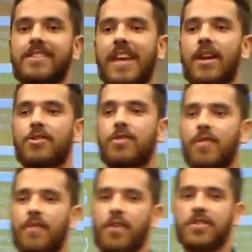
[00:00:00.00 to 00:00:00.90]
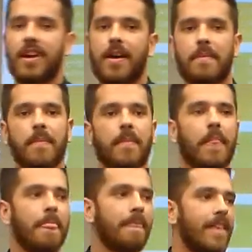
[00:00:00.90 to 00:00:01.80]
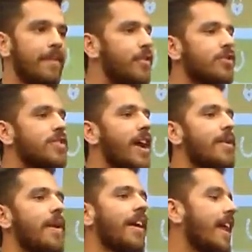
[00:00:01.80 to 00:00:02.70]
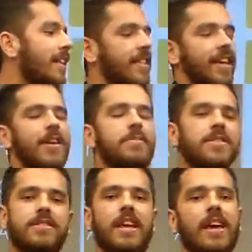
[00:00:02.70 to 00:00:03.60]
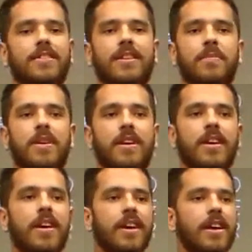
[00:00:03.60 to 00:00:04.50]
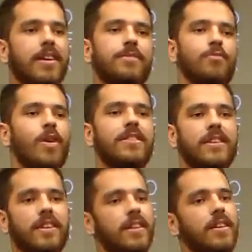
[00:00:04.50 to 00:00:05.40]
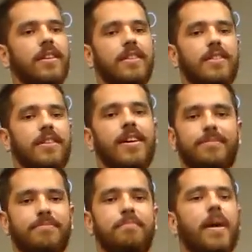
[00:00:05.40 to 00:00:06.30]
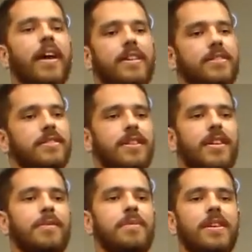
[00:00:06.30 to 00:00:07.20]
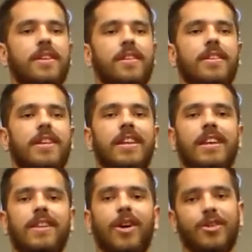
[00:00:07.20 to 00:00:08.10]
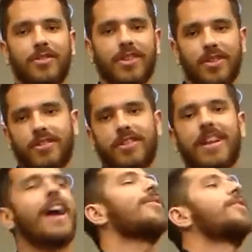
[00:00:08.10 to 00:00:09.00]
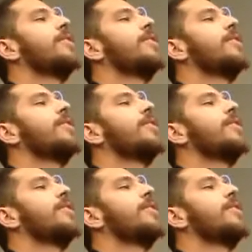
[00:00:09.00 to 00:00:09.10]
that scares you for the first time, if you're scared about anything, it could be snakes, it could be racing uh, bikes, it could be eating laundry detergent. I